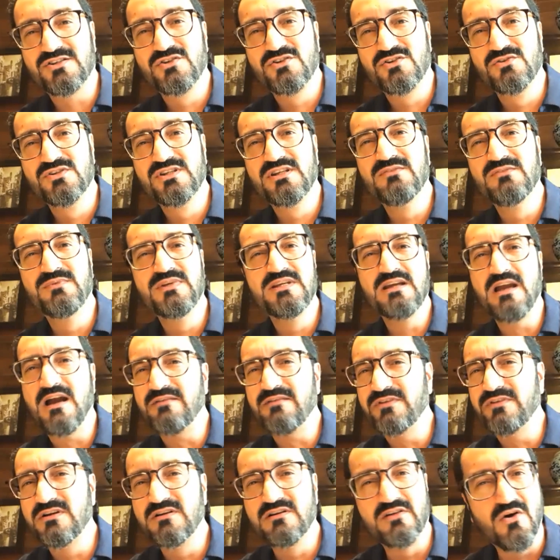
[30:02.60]
You see, we have
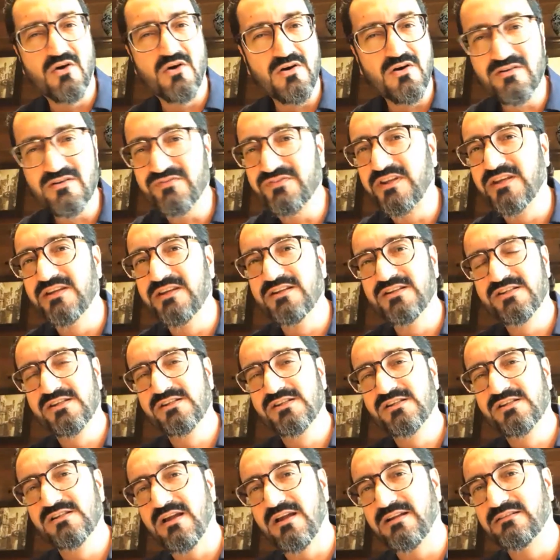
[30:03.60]
a lot of
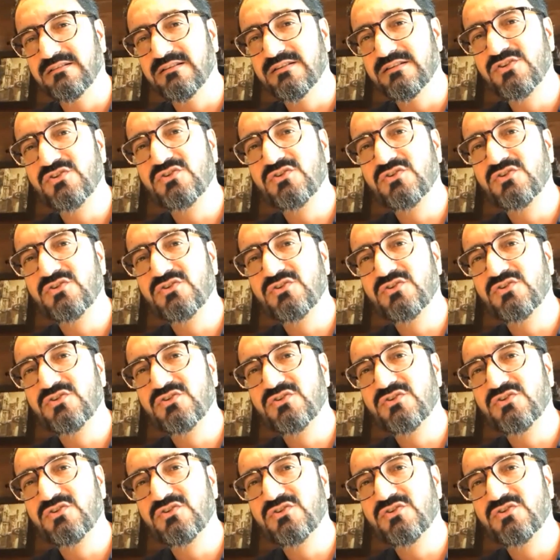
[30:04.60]
cases like this.